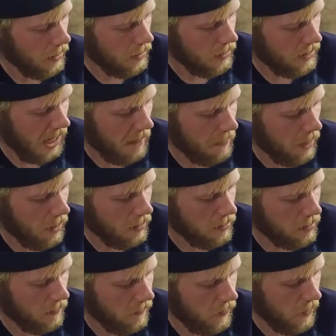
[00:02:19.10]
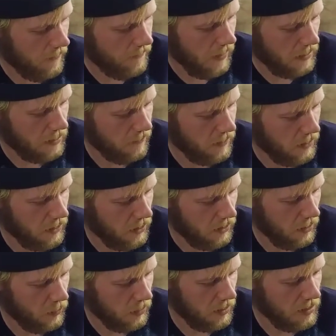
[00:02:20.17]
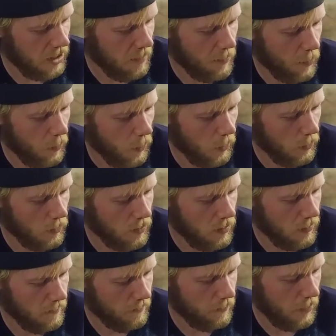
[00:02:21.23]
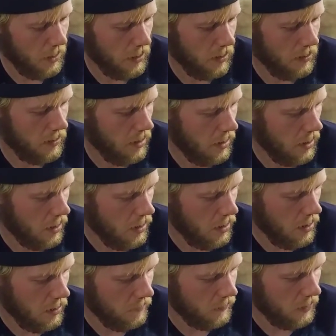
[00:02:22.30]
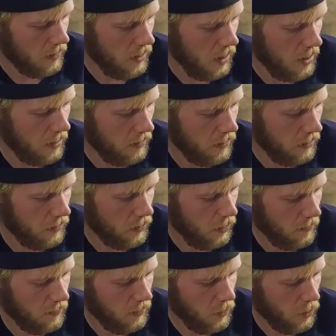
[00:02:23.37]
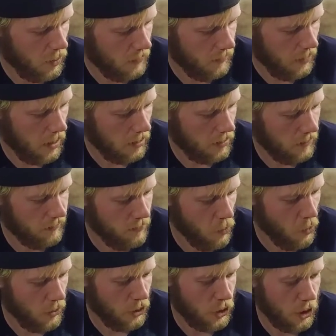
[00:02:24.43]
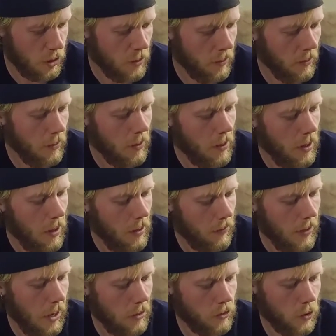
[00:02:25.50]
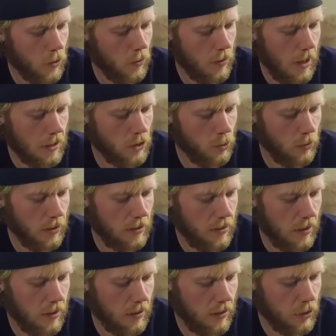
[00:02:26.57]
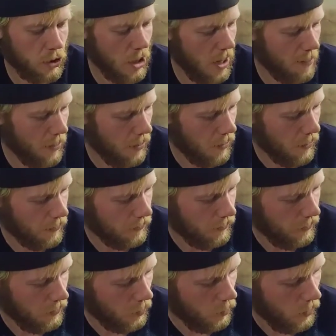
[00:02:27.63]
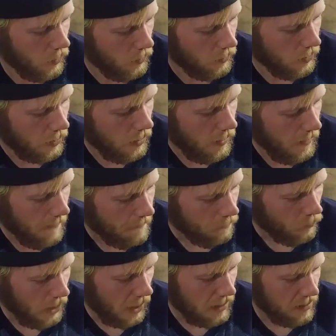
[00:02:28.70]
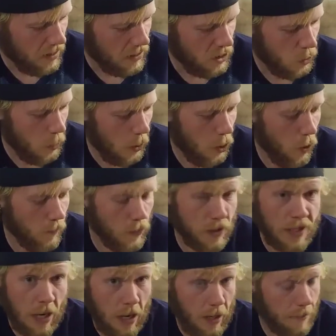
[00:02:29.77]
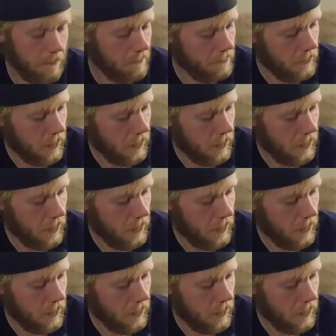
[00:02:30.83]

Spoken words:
is tampons are very effective in dealing with deep wounds because they are designed to absorb lots of moisture. They also gradually take the shape of the wound as they swell over time.